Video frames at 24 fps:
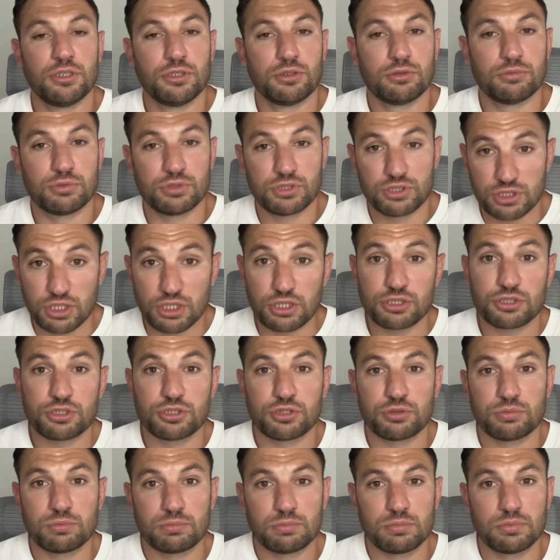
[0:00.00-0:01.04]

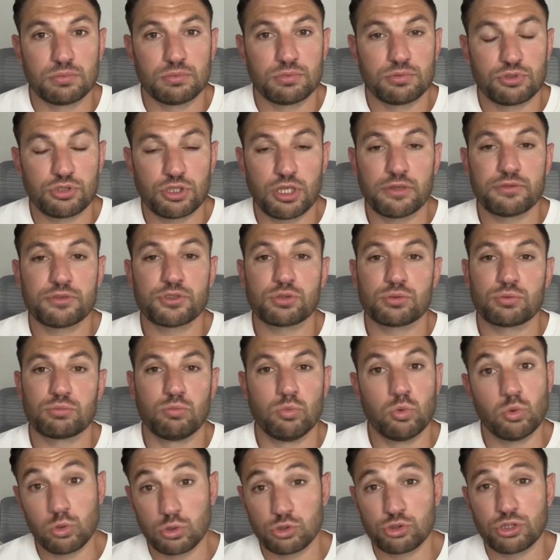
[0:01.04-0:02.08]
research
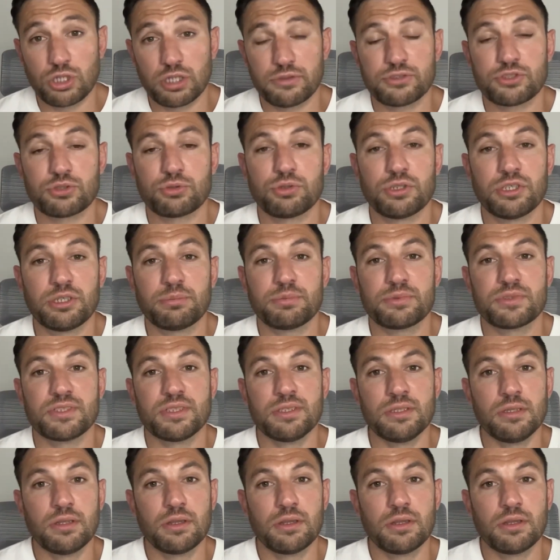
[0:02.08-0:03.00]
raw JavaScript,